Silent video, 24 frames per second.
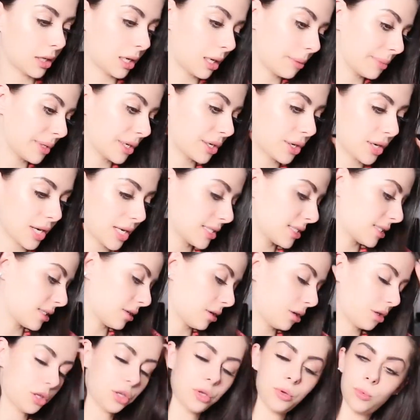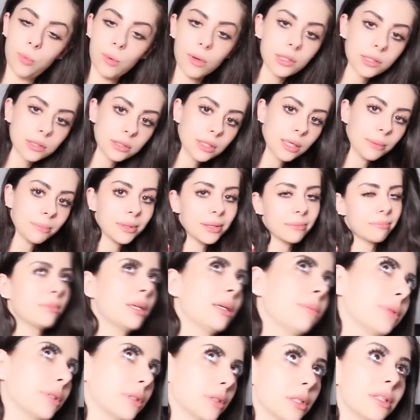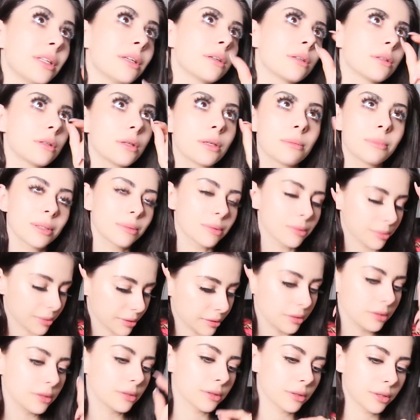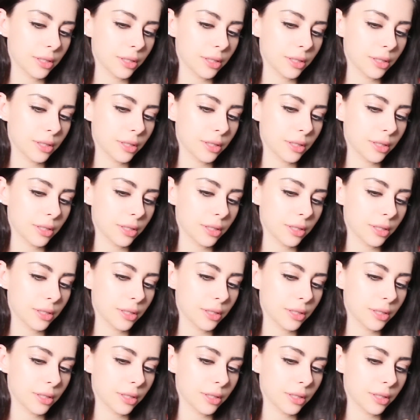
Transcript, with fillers: Call me crazy all you want. I mean, maybe a little. Maybe I'm a little